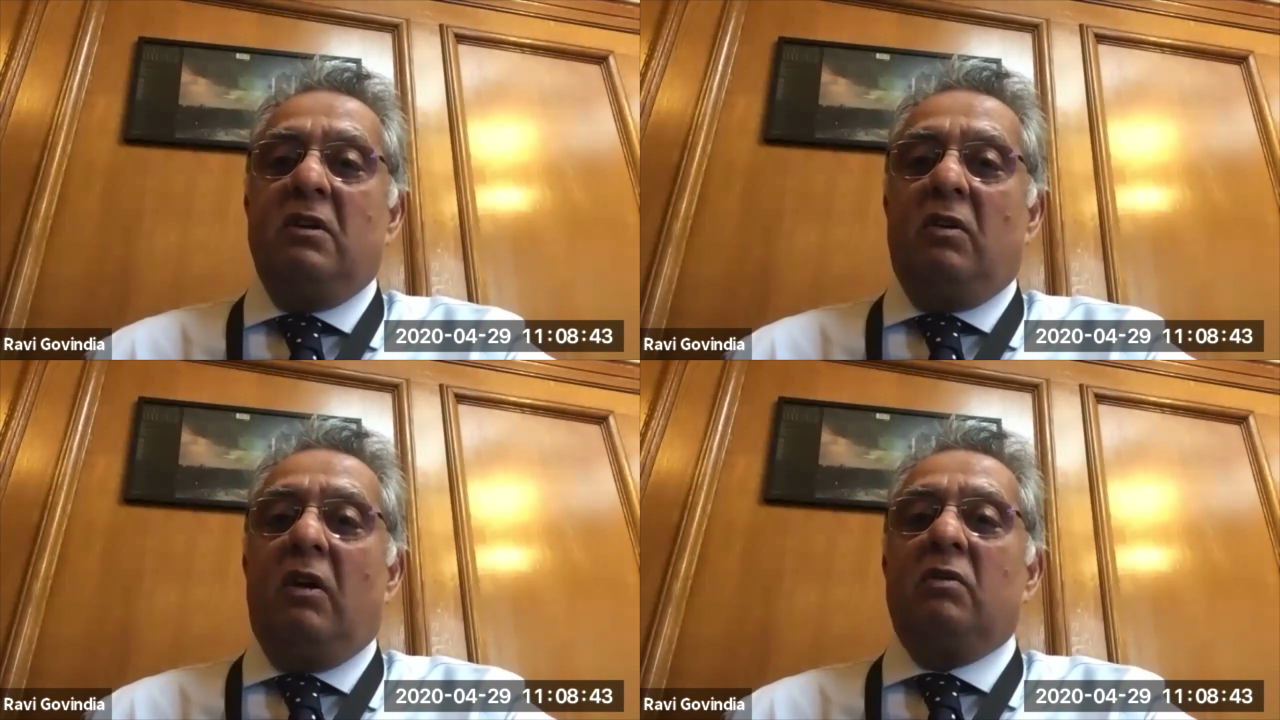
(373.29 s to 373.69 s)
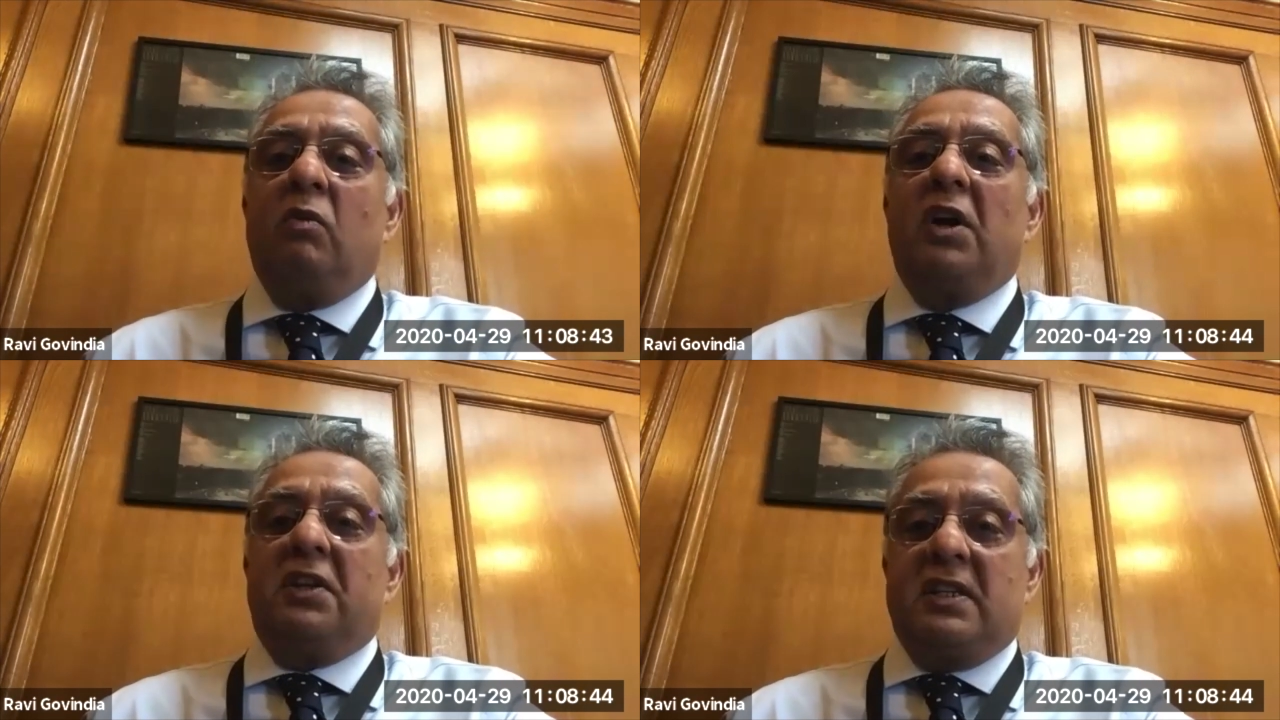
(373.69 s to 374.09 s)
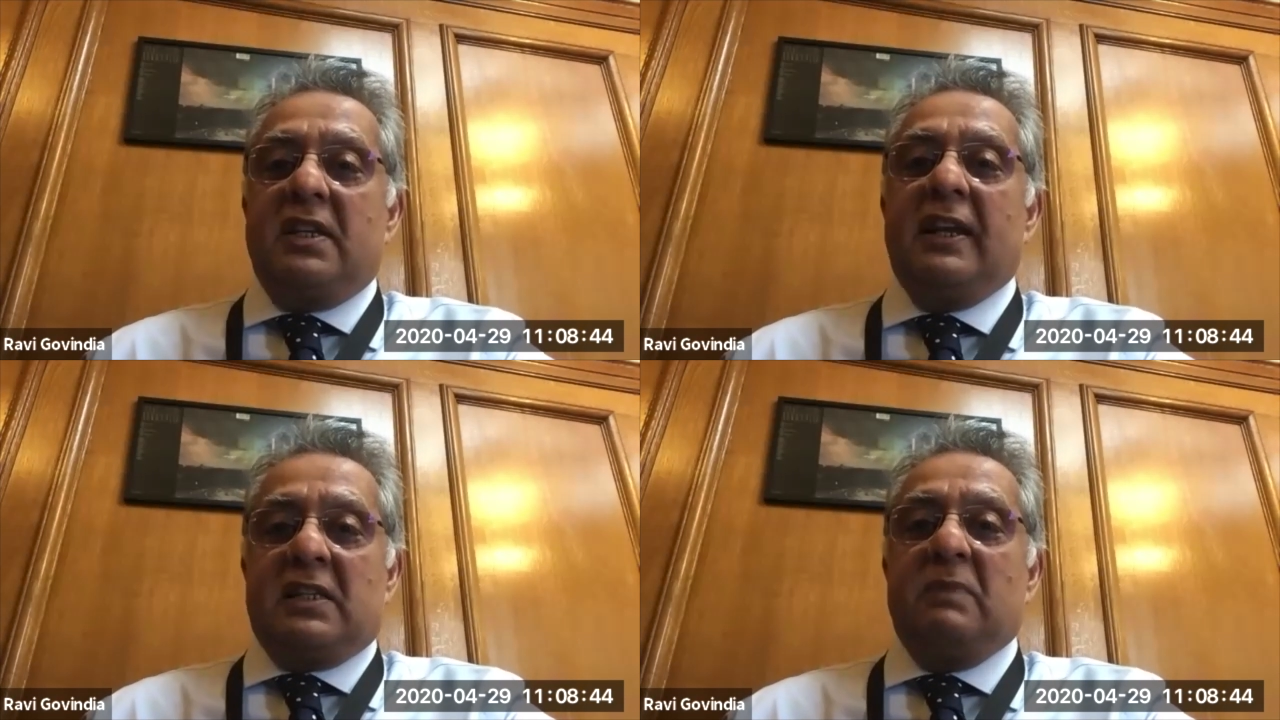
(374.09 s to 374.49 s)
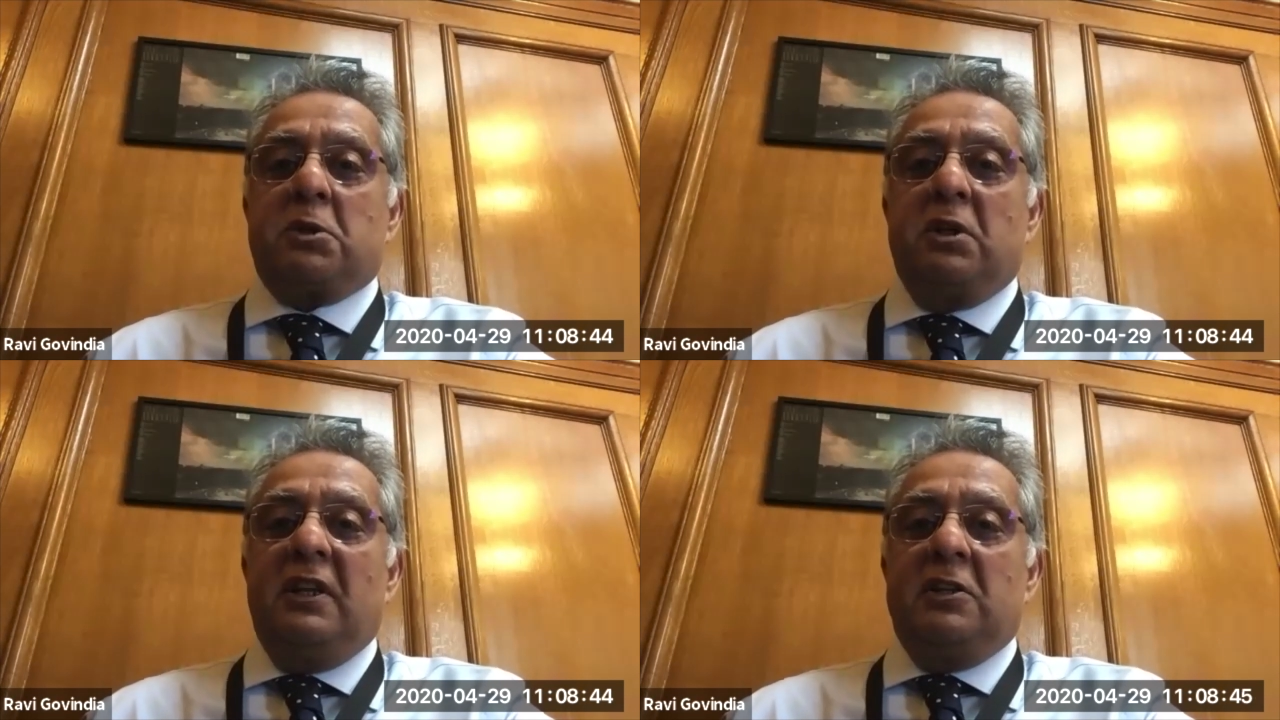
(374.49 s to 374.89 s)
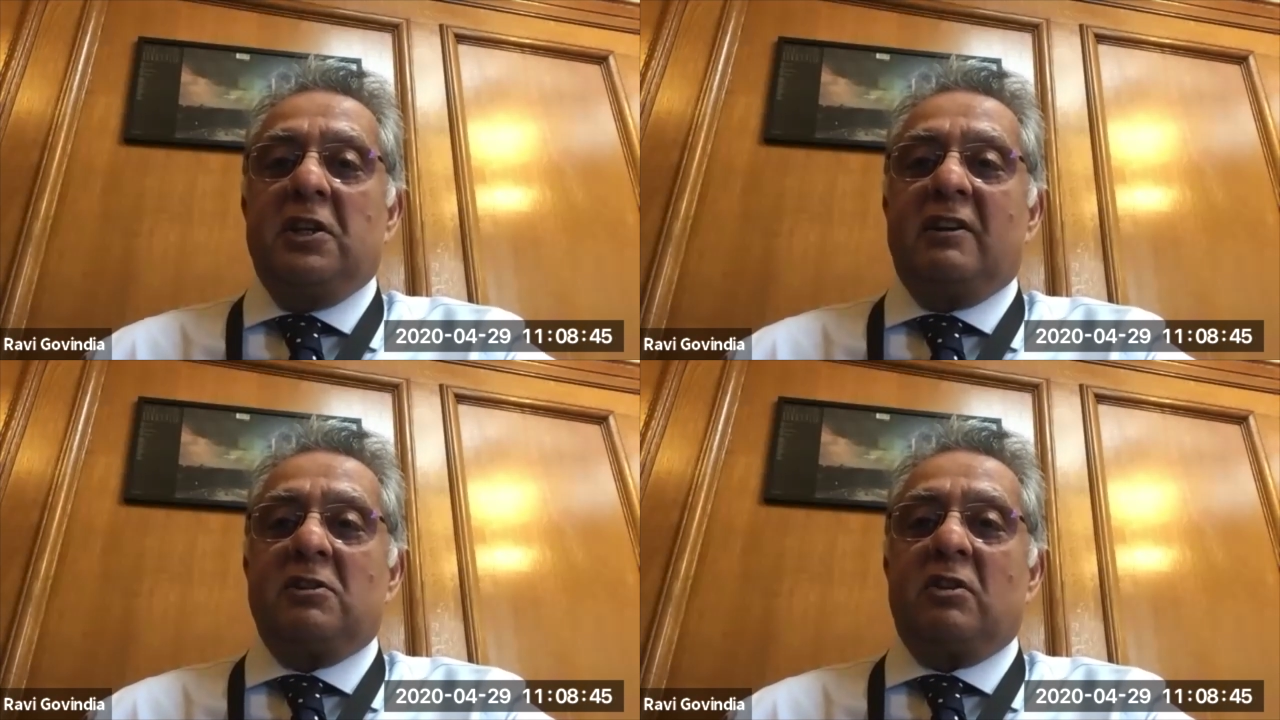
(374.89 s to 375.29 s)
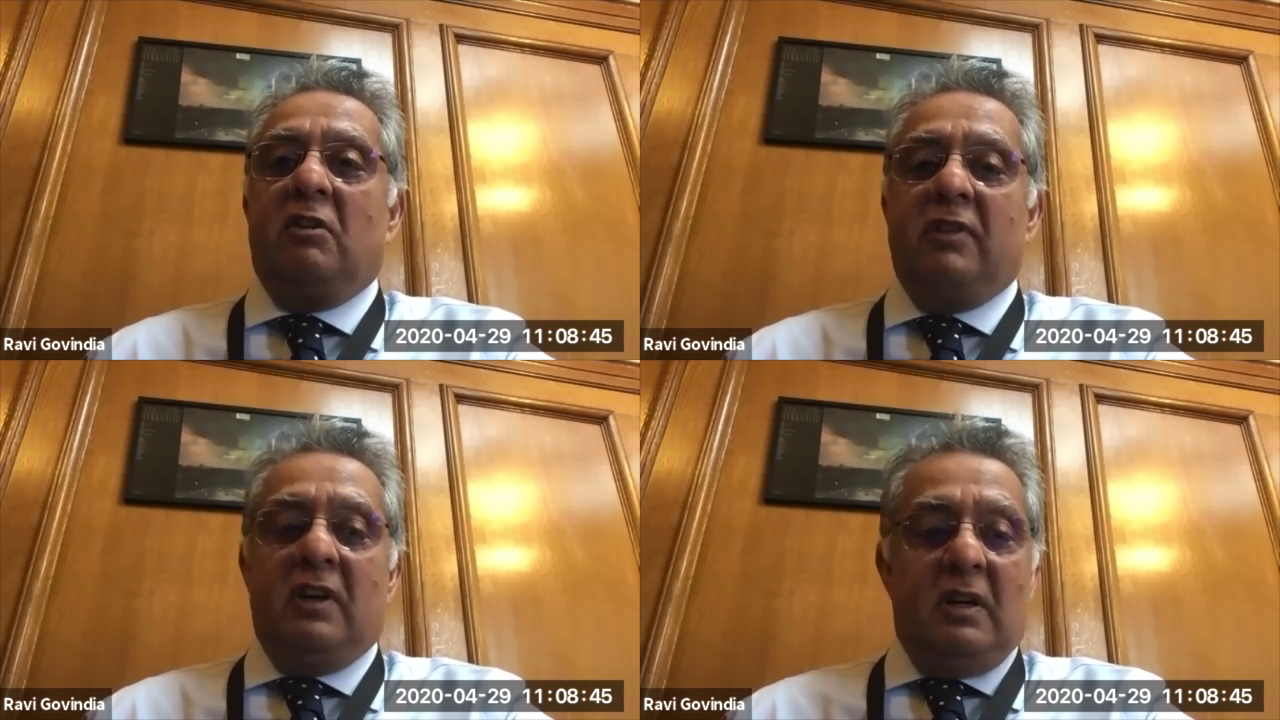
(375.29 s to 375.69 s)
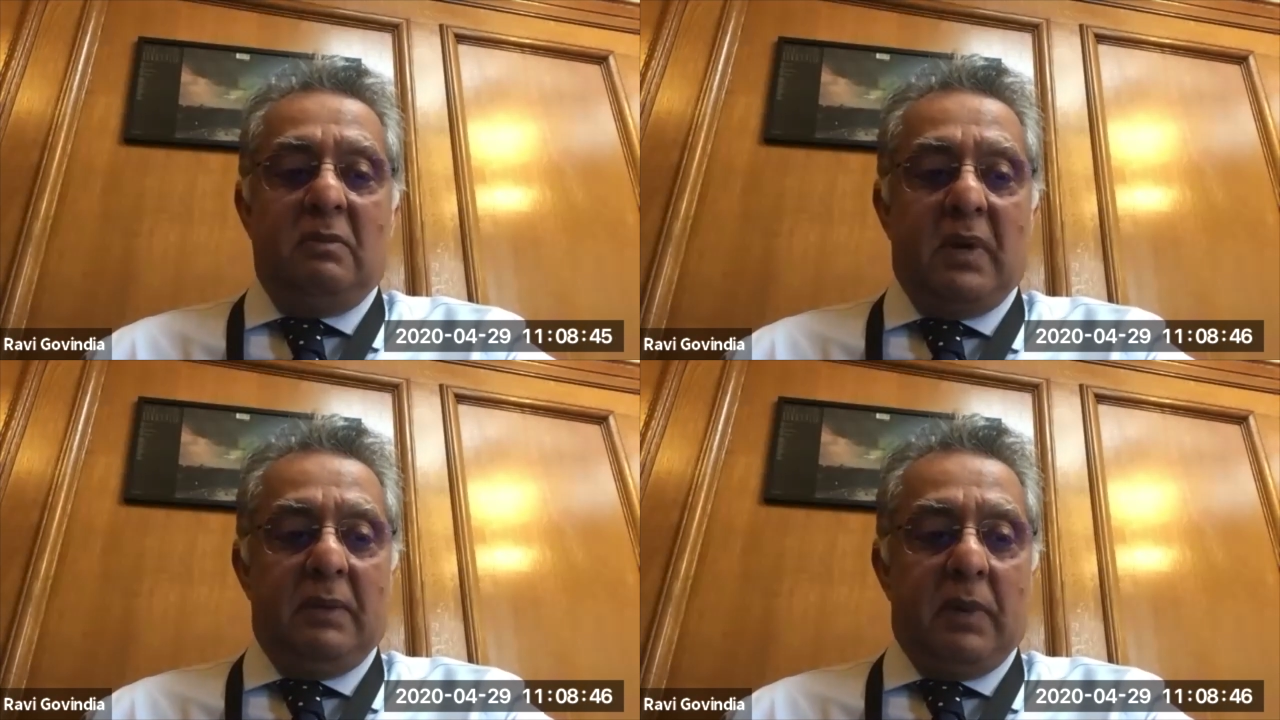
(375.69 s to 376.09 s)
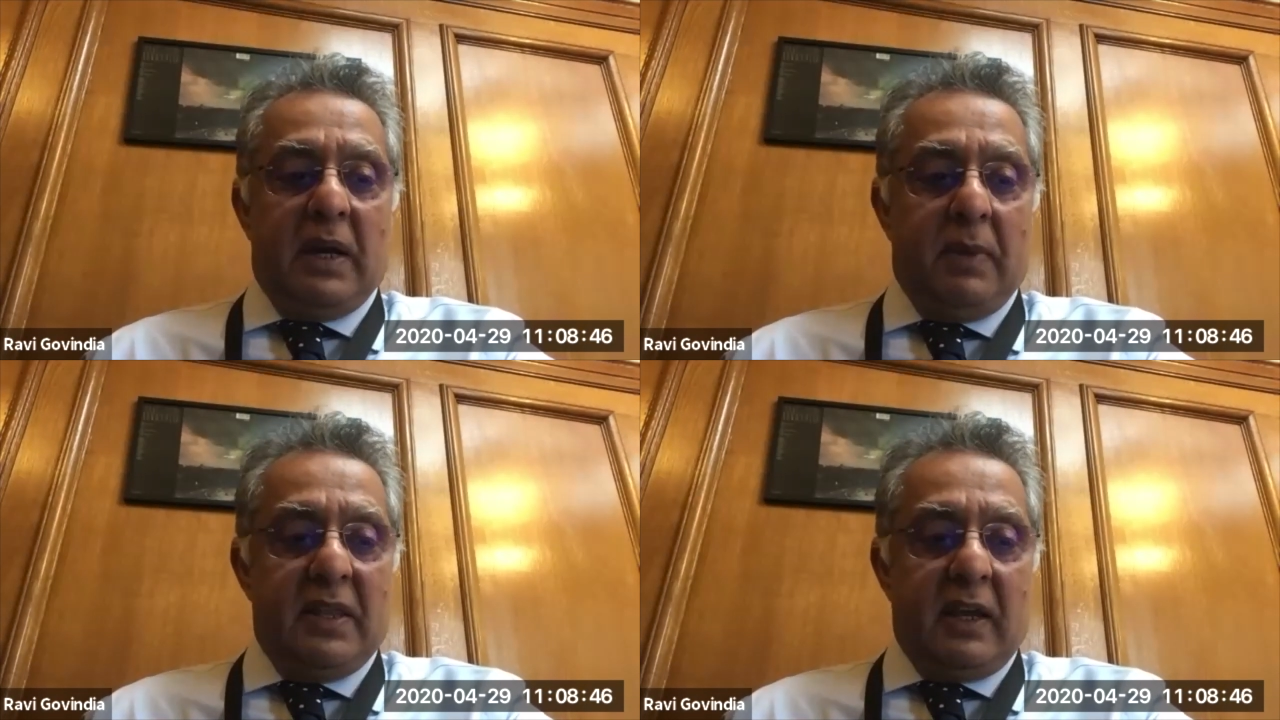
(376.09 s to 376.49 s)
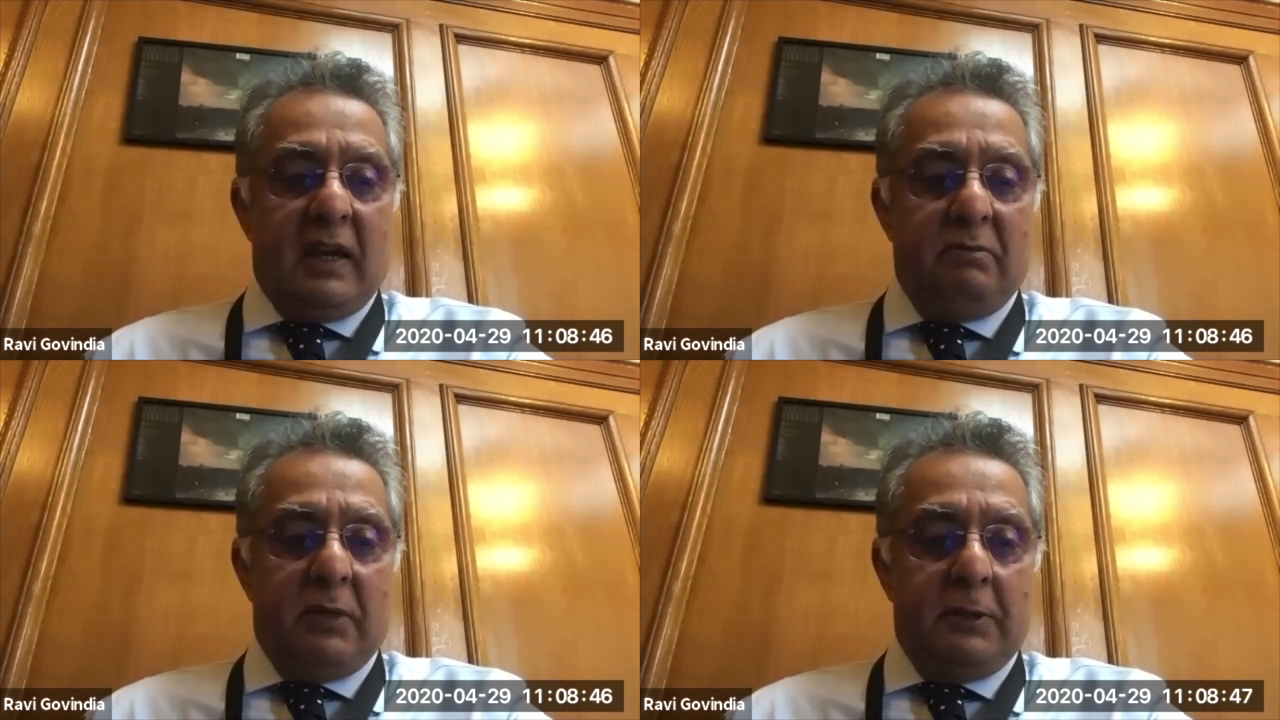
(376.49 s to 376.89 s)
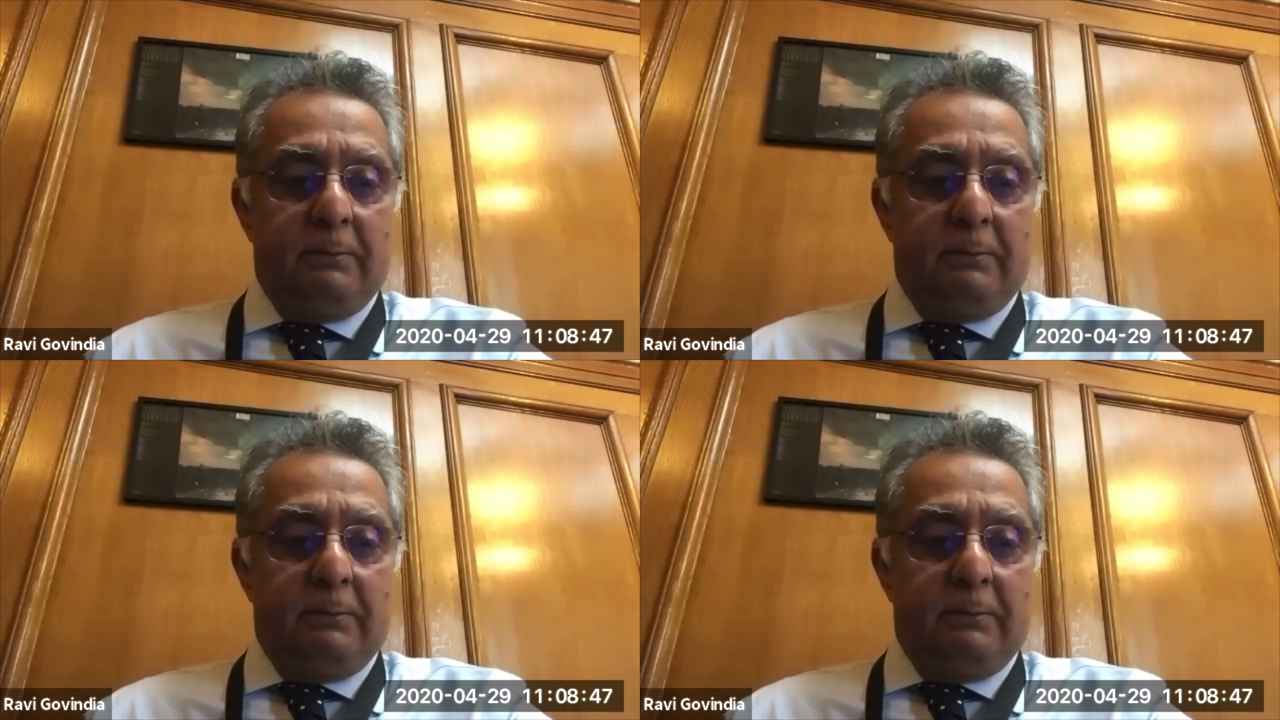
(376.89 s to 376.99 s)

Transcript: on what is an exceptionally generous offer by the government.